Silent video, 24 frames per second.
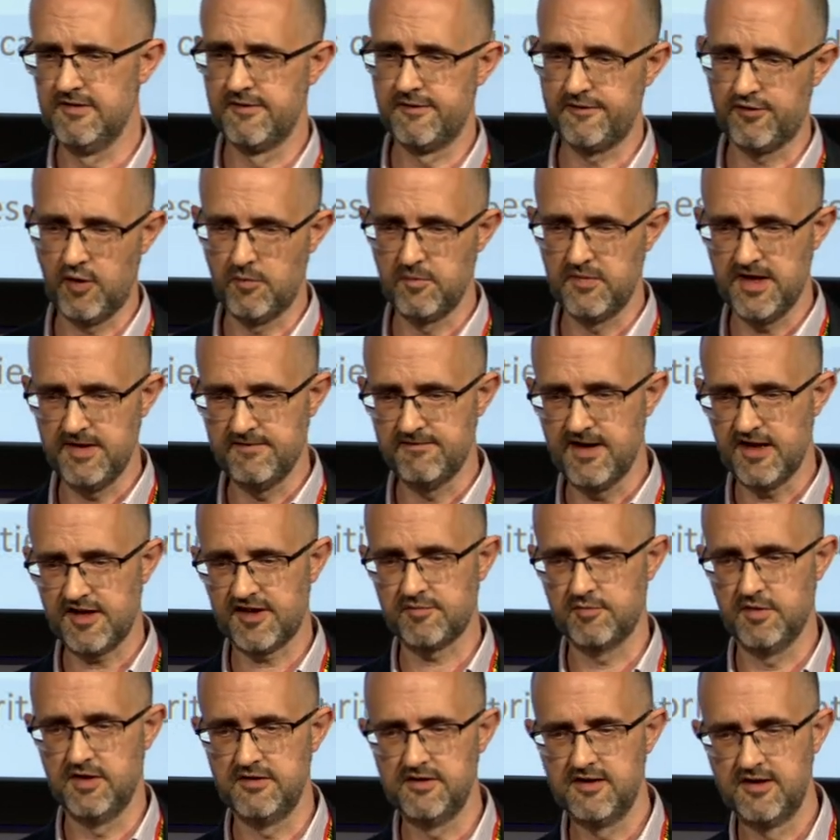from the
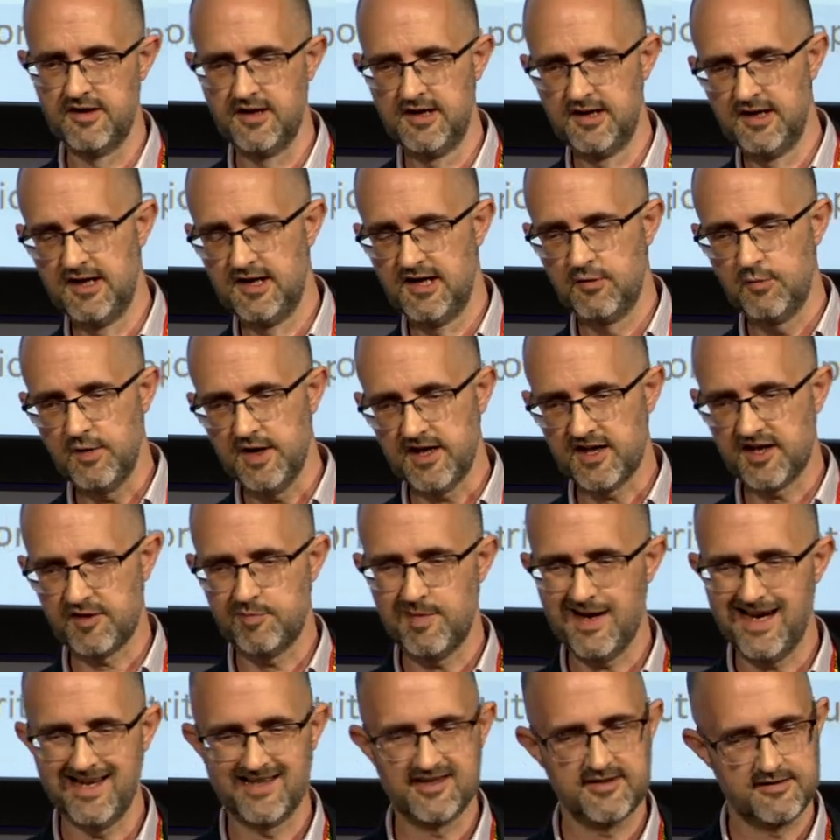investment, we
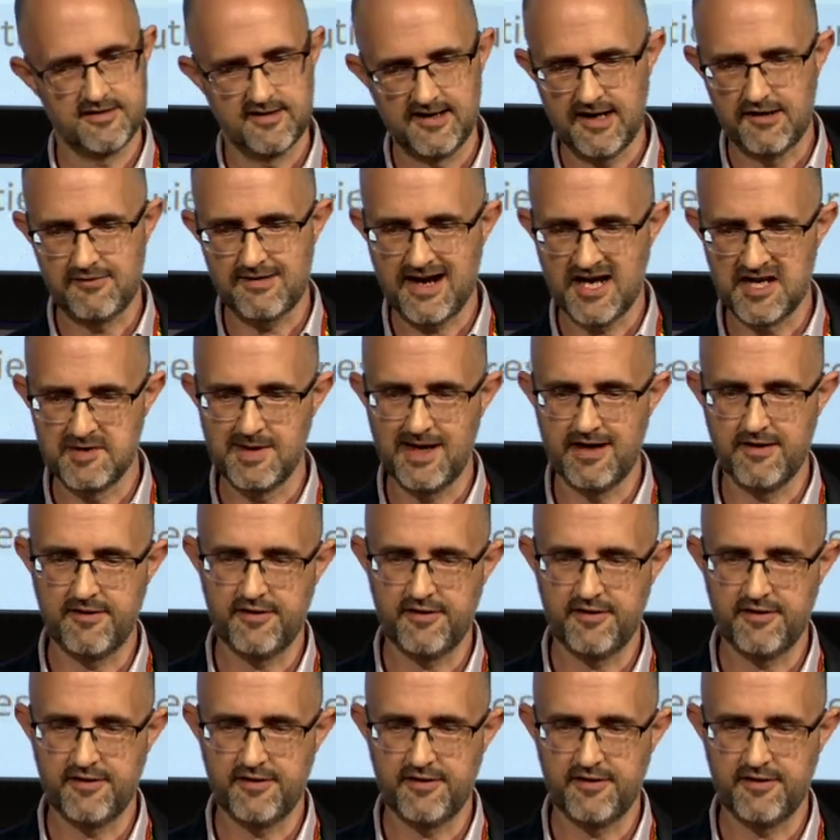expect around about